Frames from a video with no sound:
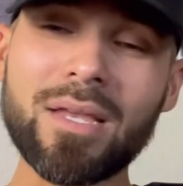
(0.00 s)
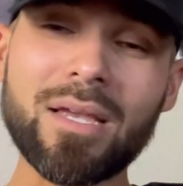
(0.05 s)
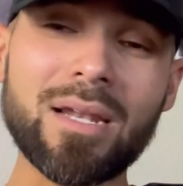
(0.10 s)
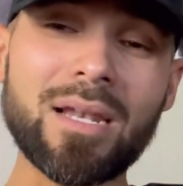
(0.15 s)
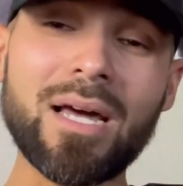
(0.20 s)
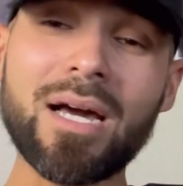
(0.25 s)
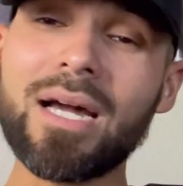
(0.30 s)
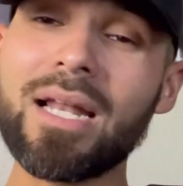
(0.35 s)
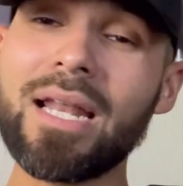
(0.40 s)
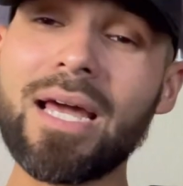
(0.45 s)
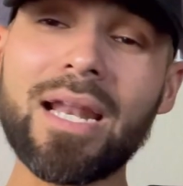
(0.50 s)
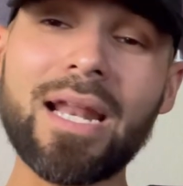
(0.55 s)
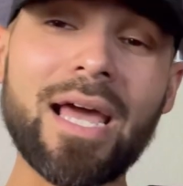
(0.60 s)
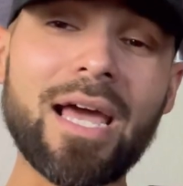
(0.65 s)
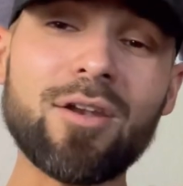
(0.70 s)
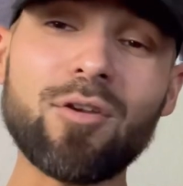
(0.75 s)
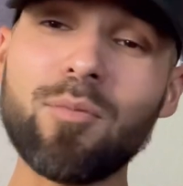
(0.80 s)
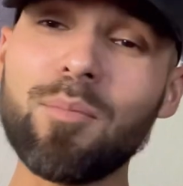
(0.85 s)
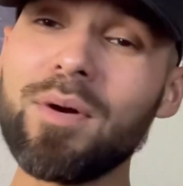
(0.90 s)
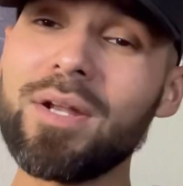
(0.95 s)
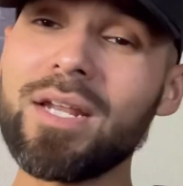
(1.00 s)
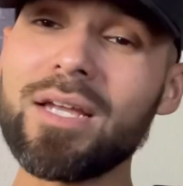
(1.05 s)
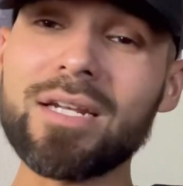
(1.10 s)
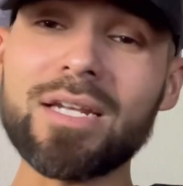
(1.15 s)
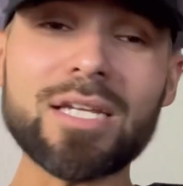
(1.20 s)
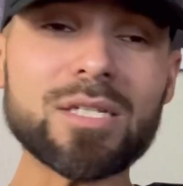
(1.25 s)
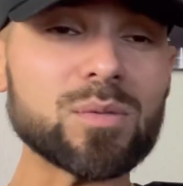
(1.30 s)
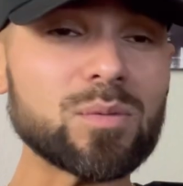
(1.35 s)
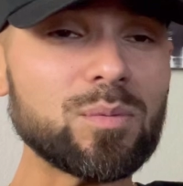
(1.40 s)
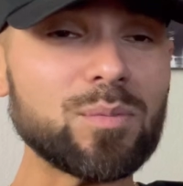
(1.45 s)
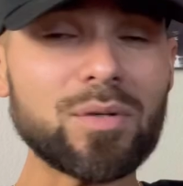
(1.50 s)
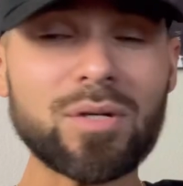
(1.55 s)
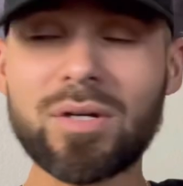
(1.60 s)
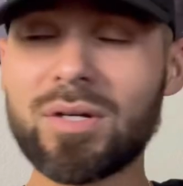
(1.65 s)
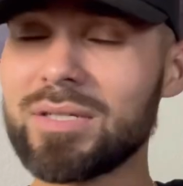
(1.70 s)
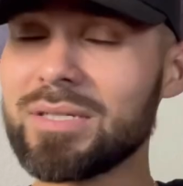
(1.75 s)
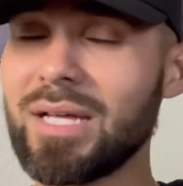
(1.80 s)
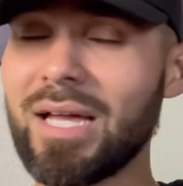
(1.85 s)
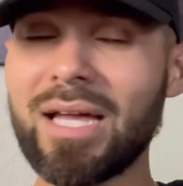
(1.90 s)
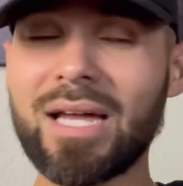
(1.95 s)
Luckily, I didn't have no money on this one, bro,
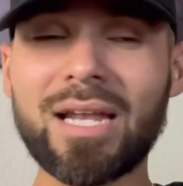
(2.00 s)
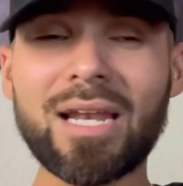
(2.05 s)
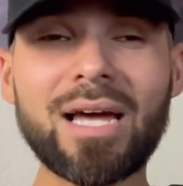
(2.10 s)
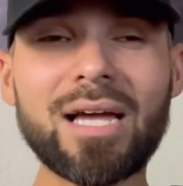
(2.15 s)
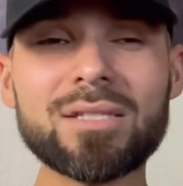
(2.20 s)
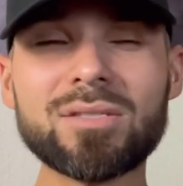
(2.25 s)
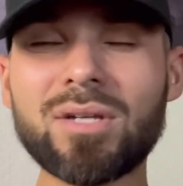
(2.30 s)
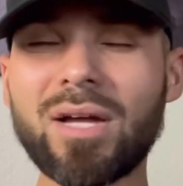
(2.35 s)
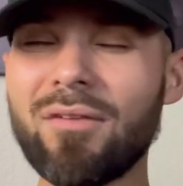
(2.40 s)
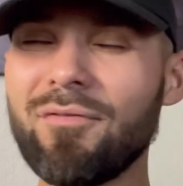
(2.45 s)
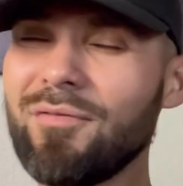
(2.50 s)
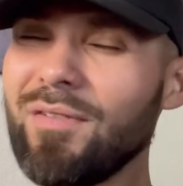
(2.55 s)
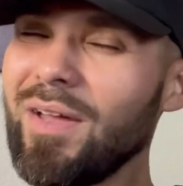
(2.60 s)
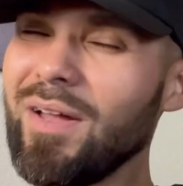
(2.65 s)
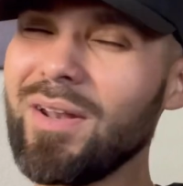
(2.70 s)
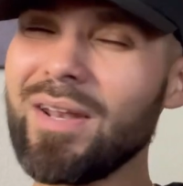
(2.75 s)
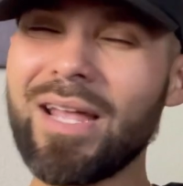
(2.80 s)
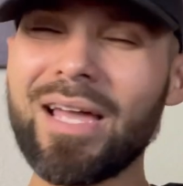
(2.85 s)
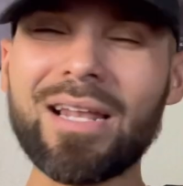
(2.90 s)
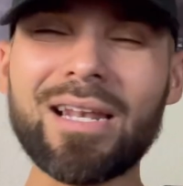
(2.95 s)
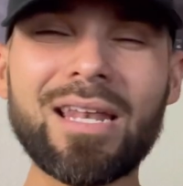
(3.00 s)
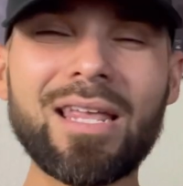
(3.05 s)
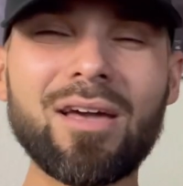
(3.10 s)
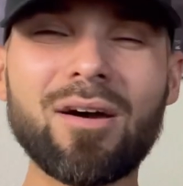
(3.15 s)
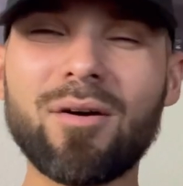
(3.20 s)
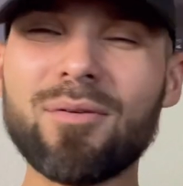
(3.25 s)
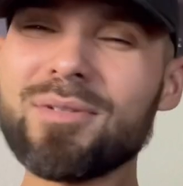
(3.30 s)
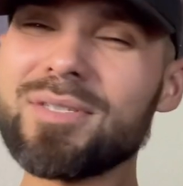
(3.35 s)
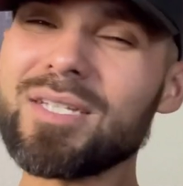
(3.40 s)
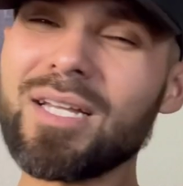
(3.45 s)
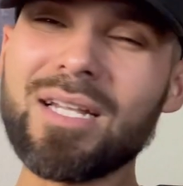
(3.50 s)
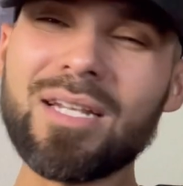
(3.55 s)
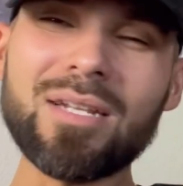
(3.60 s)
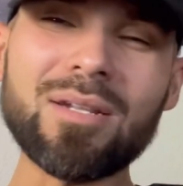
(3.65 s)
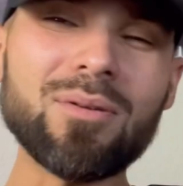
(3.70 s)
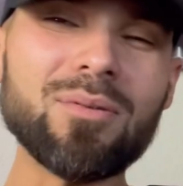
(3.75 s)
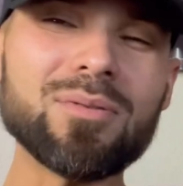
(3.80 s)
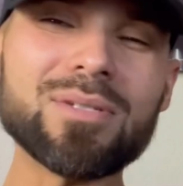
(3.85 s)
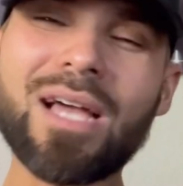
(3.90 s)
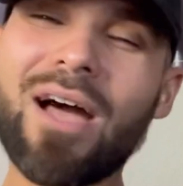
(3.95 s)
because I ain't gonna lie to you. I felt like Leon was gonna
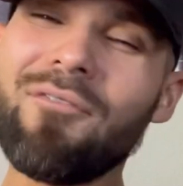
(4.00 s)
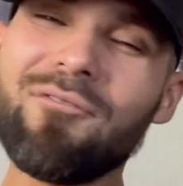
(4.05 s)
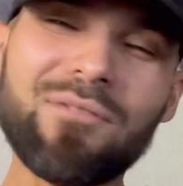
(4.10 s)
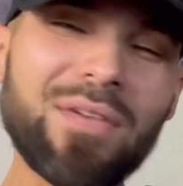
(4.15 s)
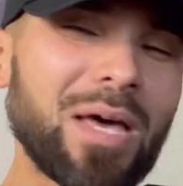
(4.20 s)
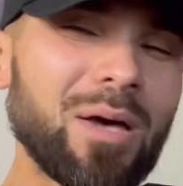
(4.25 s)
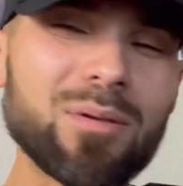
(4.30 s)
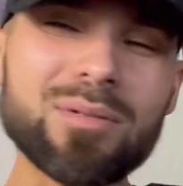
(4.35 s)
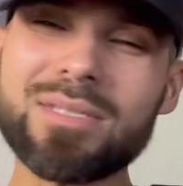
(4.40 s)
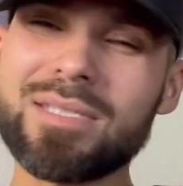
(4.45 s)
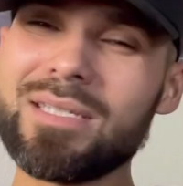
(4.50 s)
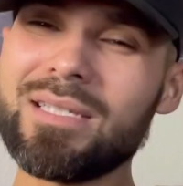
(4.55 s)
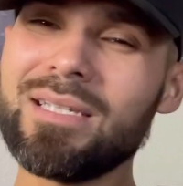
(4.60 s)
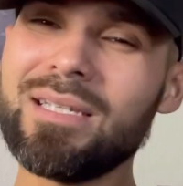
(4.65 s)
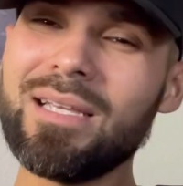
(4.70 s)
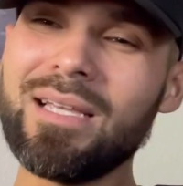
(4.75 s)
lose. I felt it.